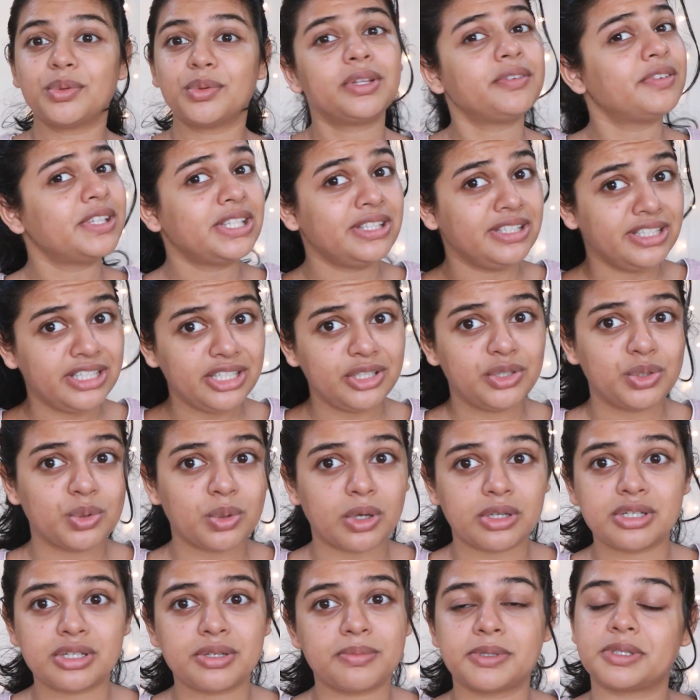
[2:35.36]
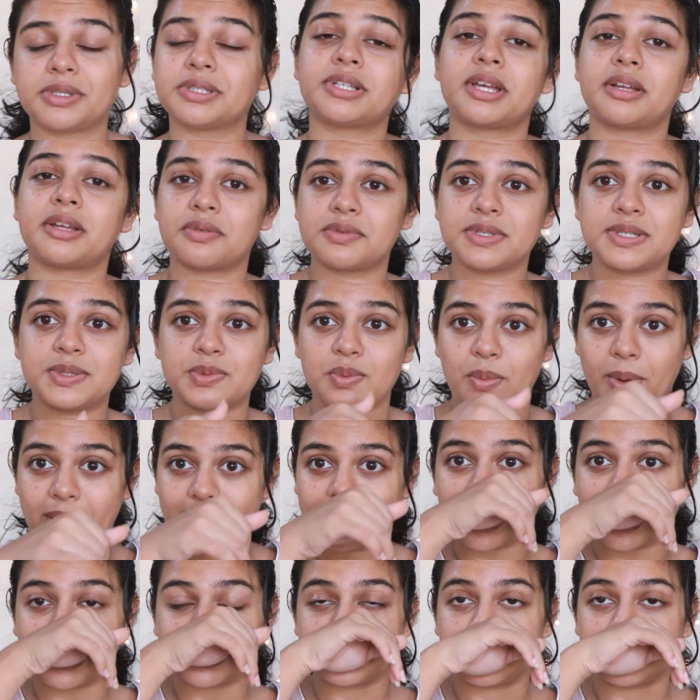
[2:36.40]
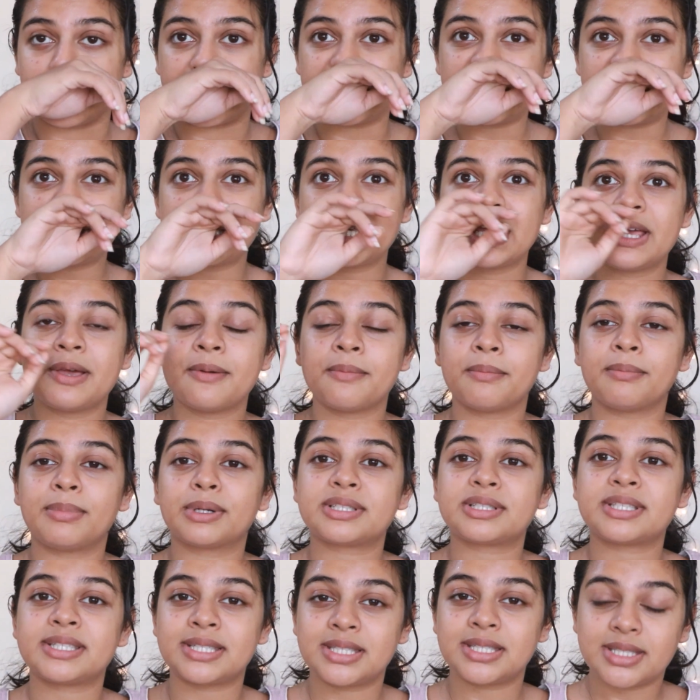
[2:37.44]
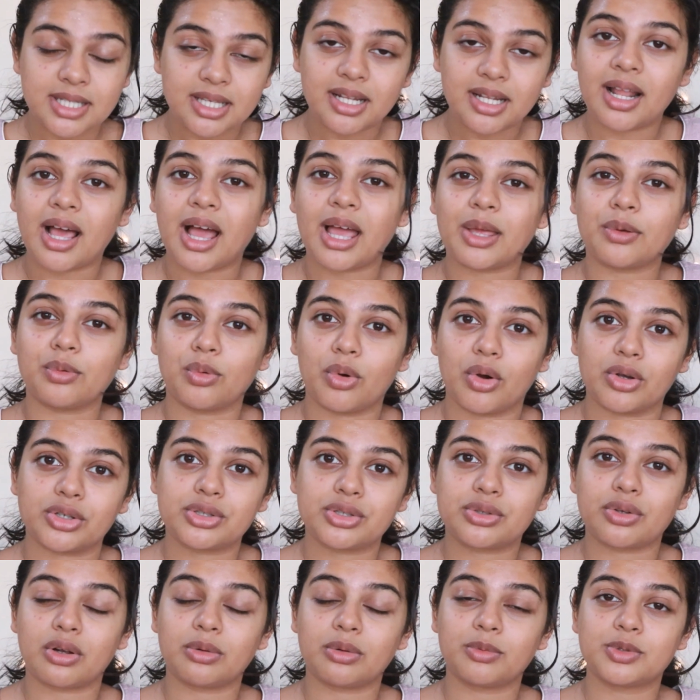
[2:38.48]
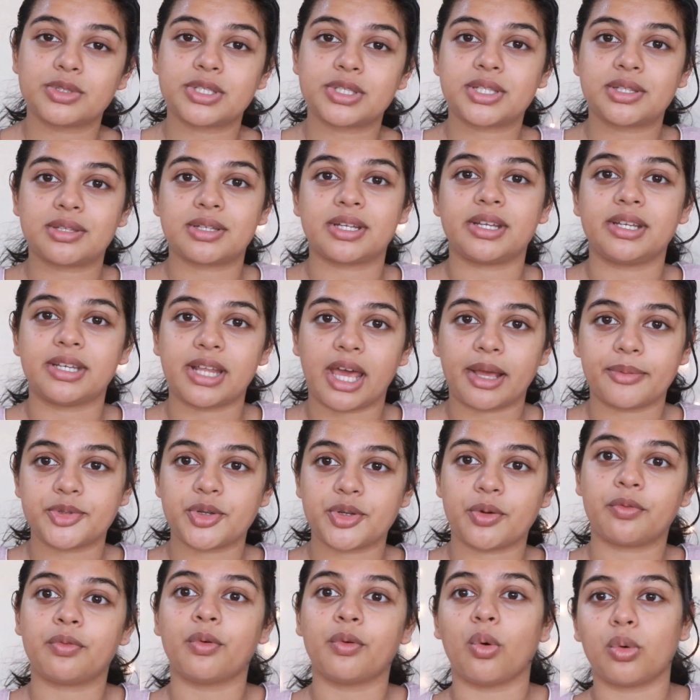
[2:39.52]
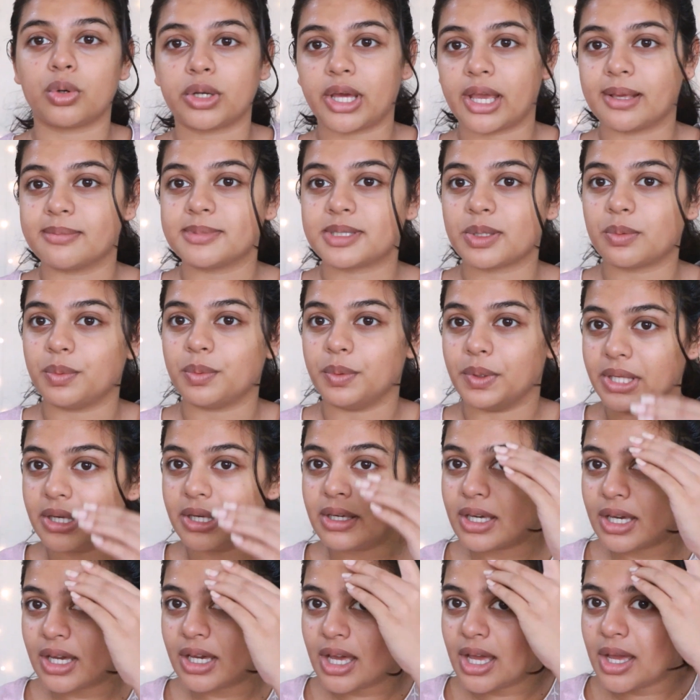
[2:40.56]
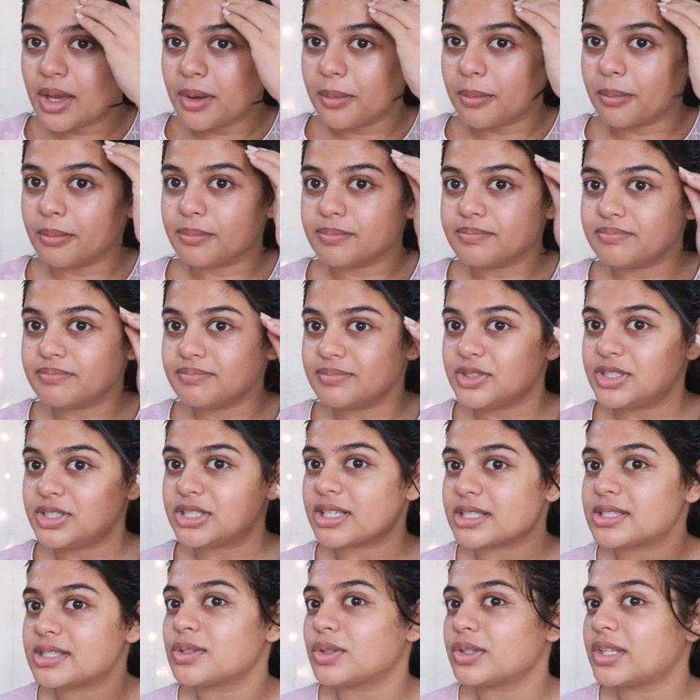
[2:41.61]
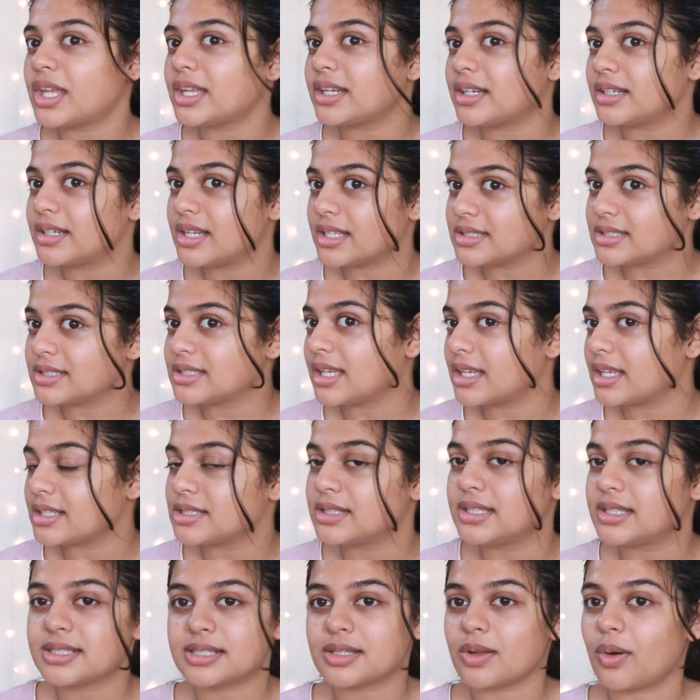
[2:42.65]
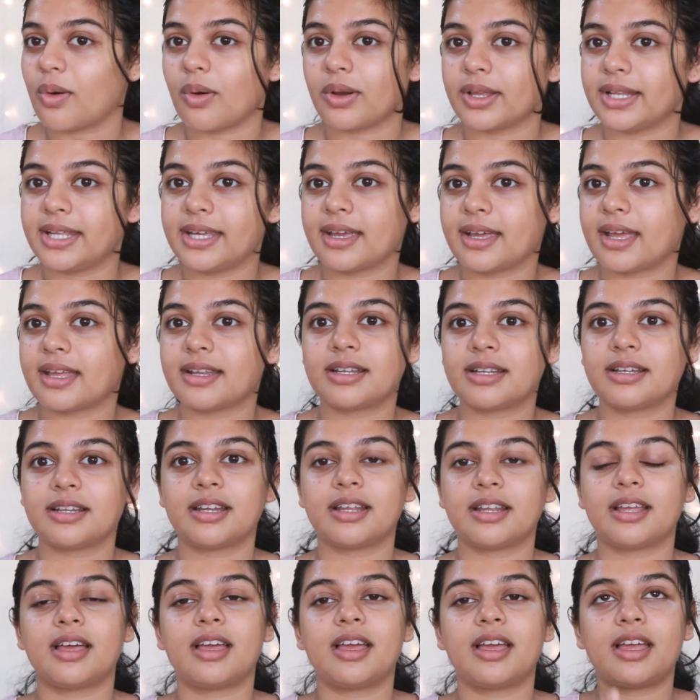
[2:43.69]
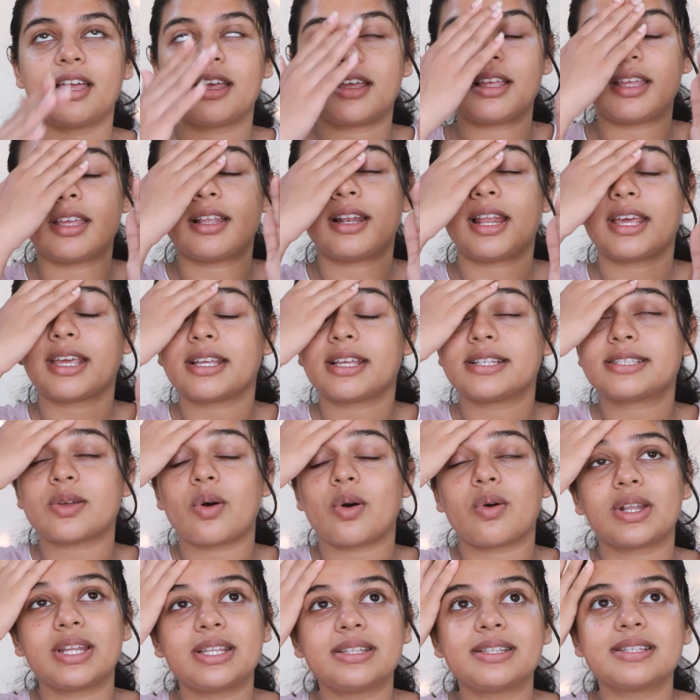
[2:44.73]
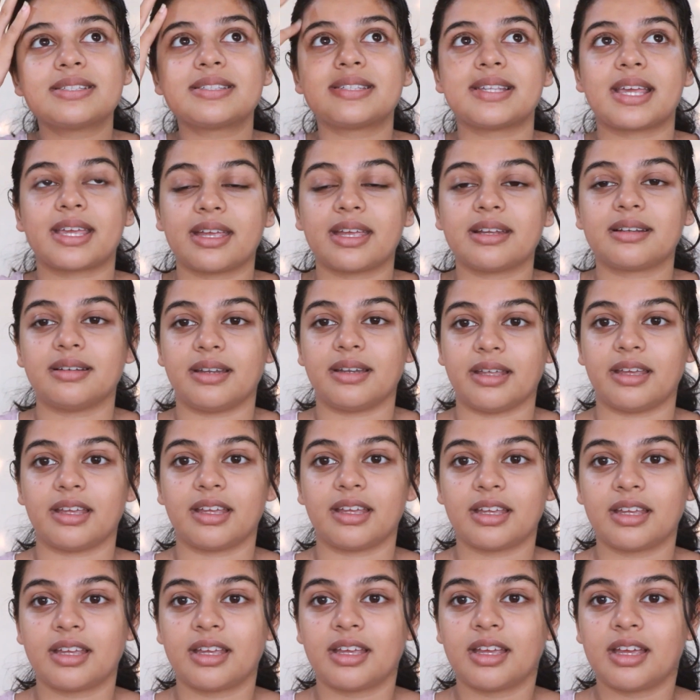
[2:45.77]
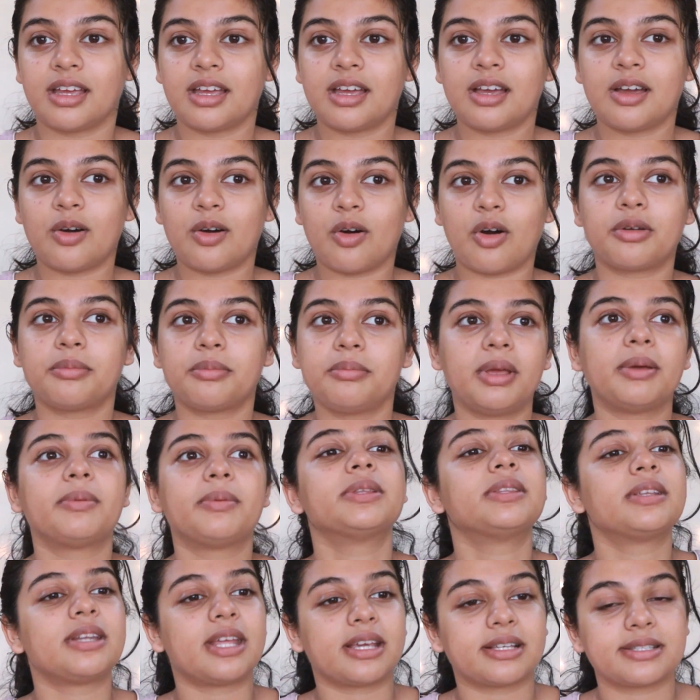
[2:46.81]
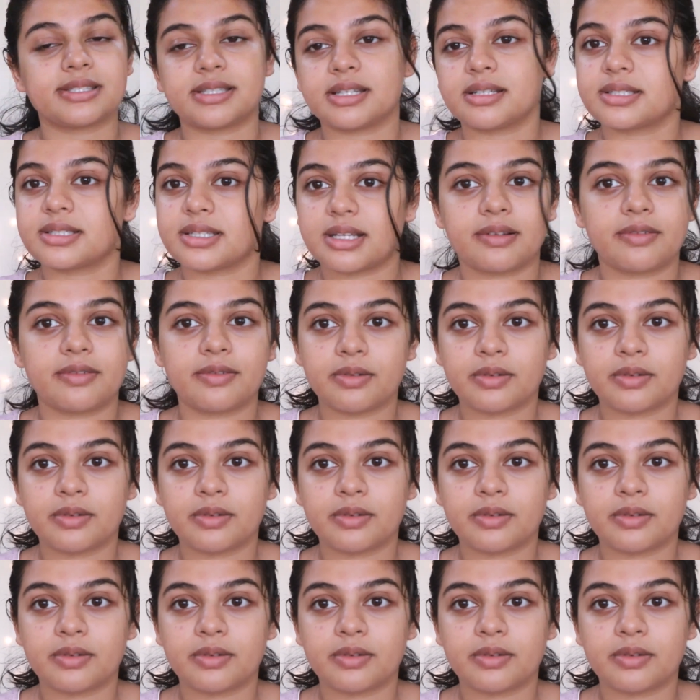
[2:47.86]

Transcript: I don't even need to wash it because I don't sweat as much, but still I wash it almost 3 times or 4 times a week just so that it doesn't get this oily, and like it's oily the 2nd day or maybe the next day itself.